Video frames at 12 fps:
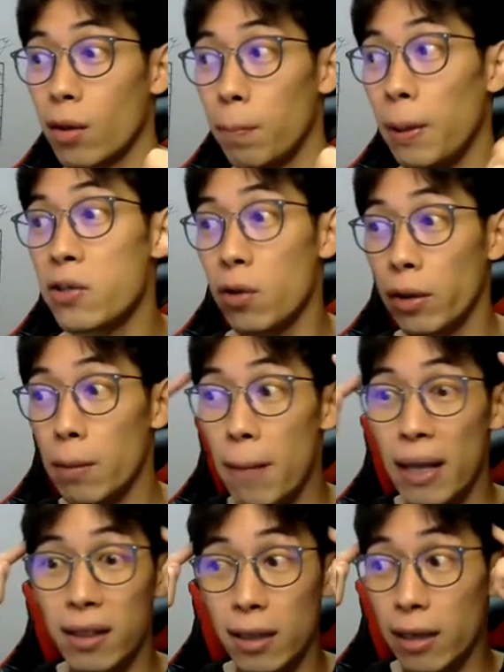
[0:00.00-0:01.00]
Based on the
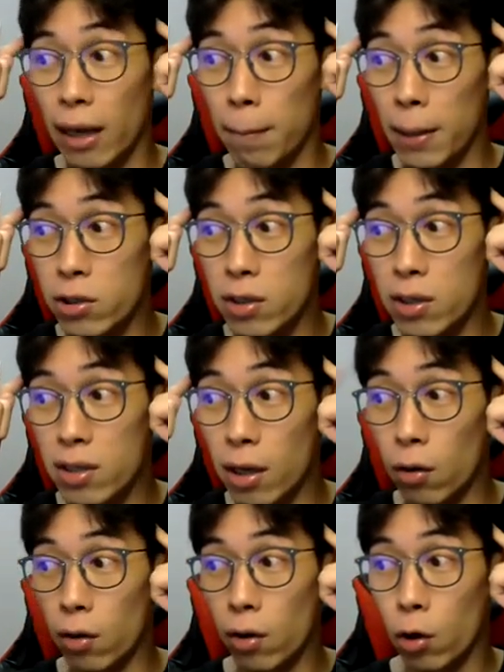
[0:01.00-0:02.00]
method that I mentioned just
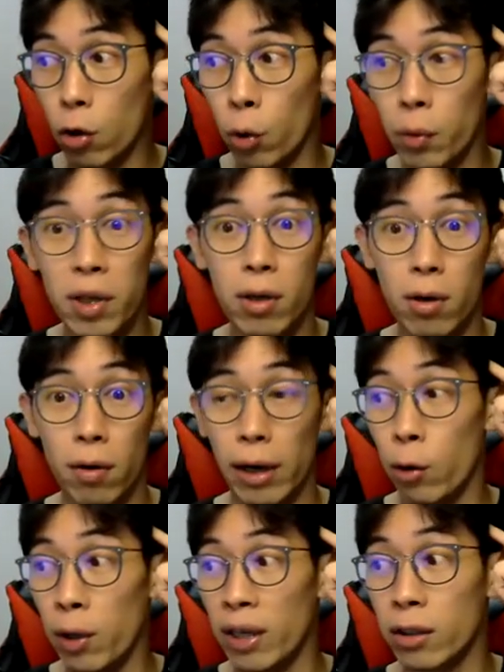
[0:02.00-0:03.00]
now. Hui En correct.